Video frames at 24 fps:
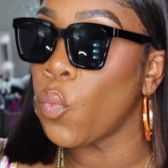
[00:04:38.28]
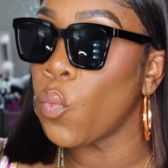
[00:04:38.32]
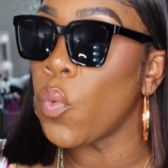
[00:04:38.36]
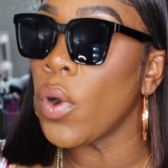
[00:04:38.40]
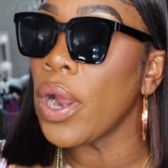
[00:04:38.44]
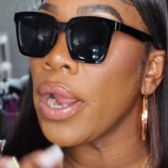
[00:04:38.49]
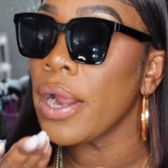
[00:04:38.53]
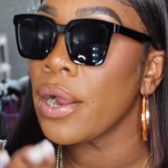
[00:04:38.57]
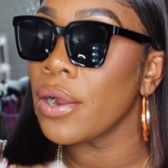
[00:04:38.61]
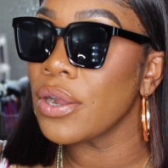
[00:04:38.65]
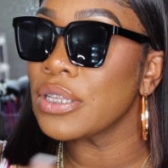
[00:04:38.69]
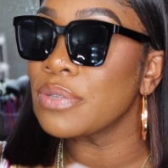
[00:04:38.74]

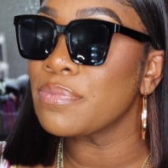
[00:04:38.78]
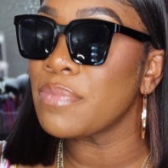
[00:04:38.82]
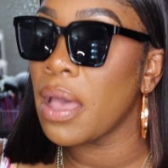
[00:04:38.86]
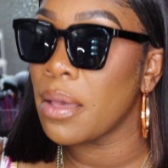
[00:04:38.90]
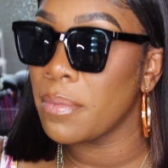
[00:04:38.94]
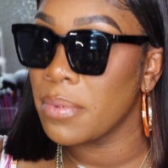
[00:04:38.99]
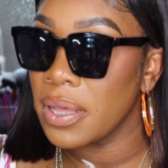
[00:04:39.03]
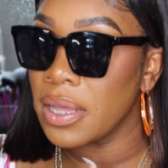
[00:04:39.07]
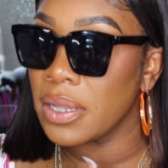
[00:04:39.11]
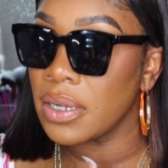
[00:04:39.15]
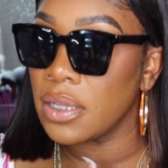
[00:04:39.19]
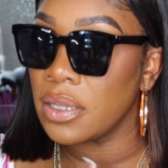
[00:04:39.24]
Where is my
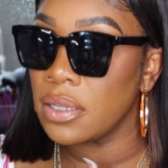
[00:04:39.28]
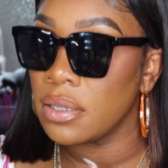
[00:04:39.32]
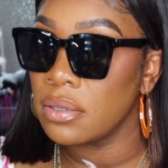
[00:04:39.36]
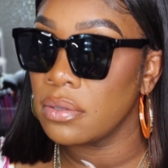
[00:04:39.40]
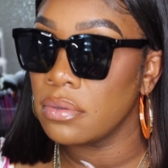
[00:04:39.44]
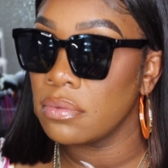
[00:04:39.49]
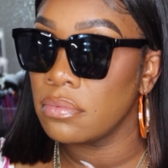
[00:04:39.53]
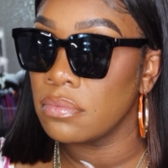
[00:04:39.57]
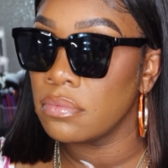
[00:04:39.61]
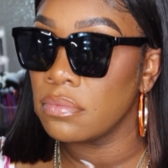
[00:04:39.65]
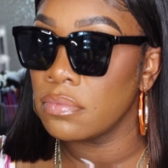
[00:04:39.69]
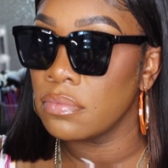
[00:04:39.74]
money?
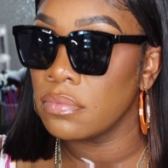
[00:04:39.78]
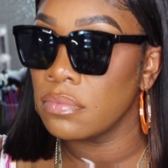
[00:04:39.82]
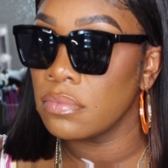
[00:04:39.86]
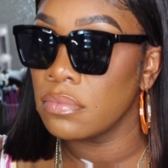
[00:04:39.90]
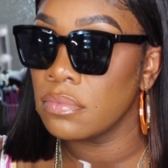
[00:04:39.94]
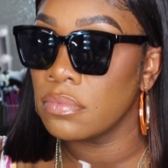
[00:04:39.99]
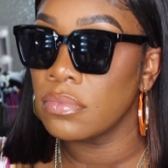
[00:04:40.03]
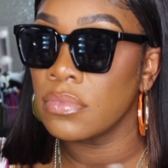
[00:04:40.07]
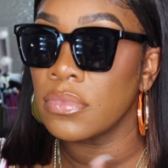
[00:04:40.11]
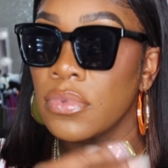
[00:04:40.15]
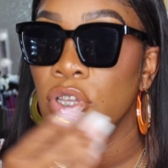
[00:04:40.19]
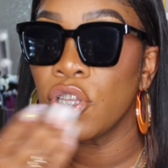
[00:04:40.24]

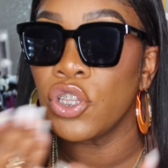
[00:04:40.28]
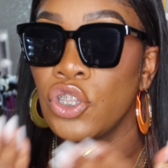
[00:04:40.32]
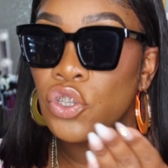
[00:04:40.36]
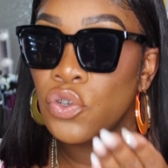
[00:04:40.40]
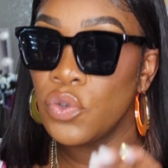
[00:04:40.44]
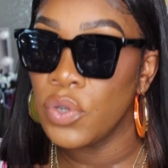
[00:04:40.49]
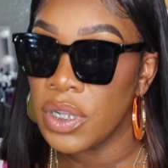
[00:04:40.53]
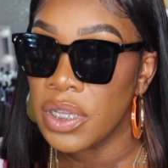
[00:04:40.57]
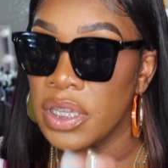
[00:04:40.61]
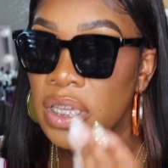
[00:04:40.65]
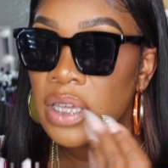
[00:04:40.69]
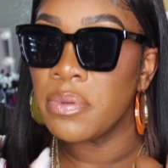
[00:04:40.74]
You
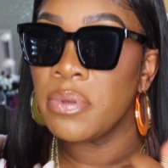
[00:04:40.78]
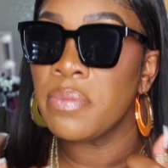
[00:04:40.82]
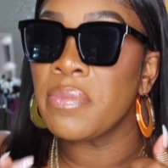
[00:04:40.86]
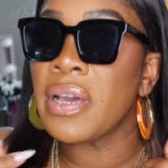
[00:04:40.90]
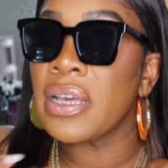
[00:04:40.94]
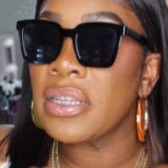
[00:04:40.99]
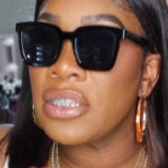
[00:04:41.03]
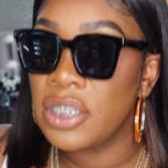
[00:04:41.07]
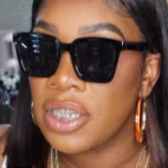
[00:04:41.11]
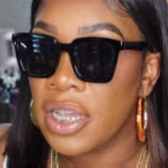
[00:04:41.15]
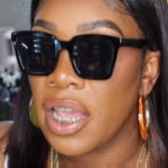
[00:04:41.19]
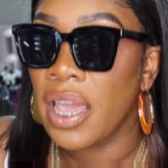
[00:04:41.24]
didn't give me
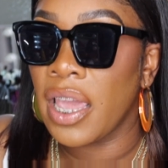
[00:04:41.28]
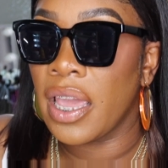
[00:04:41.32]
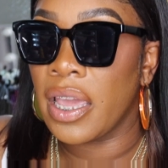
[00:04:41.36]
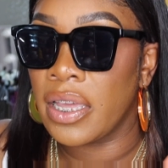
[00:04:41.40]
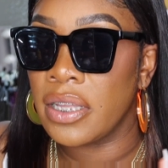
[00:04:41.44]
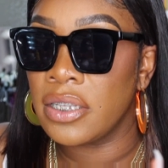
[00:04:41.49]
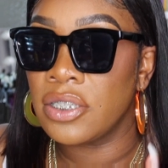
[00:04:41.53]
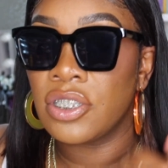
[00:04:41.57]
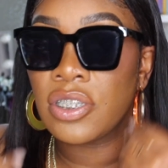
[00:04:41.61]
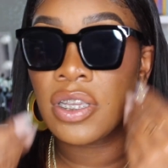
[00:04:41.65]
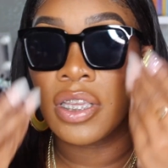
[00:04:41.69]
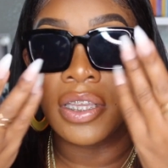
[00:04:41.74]
my
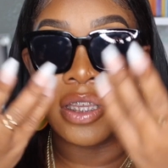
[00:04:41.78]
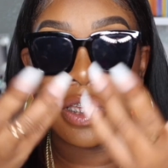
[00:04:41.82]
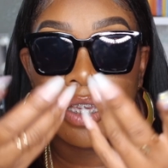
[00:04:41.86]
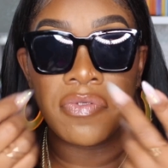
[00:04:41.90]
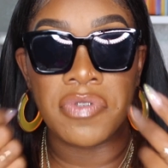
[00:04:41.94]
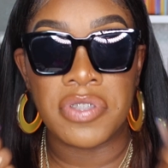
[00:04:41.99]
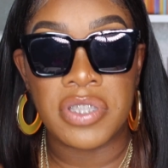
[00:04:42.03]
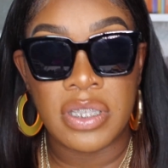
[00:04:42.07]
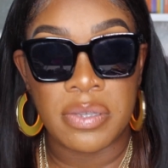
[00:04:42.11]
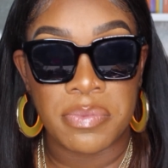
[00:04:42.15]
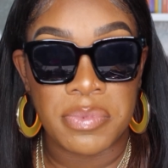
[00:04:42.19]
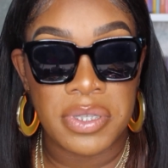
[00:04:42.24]
change. Give
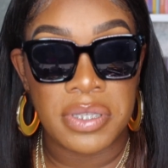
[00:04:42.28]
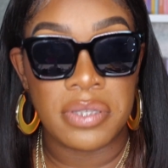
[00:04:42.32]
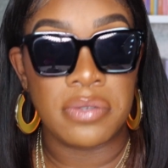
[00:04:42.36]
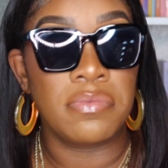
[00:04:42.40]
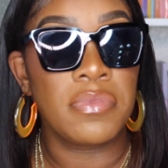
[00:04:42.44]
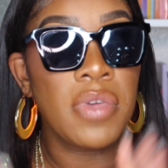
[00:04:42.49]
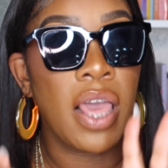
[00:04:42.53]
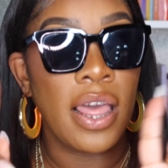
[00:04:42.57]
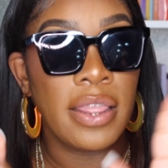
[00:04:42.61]
it to me.